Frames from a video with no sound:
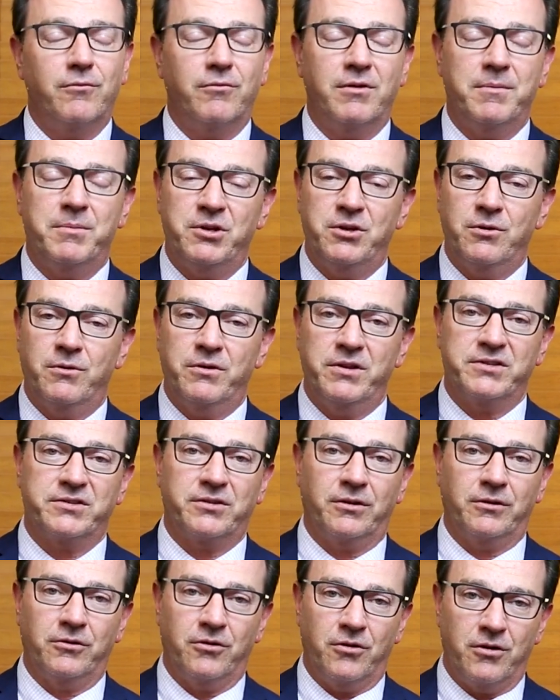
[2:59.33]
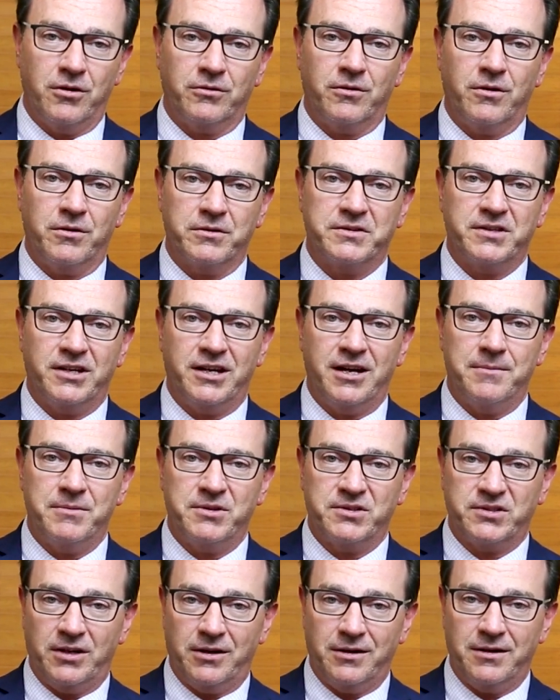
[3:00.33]
We've been doing this a long time,
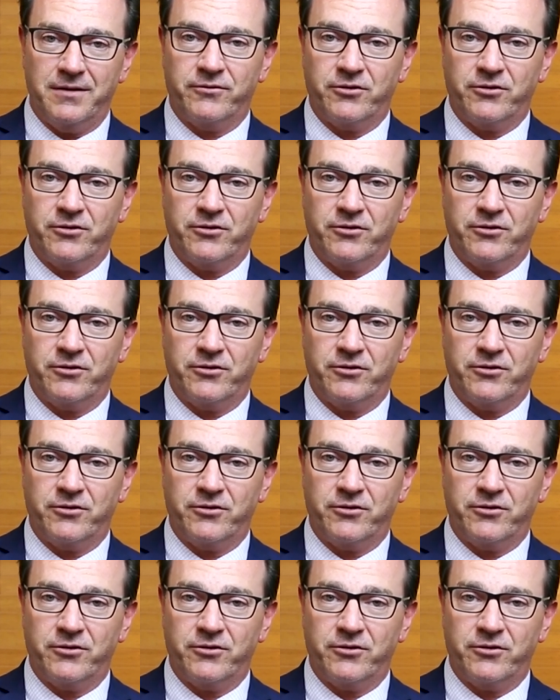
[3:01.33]
this area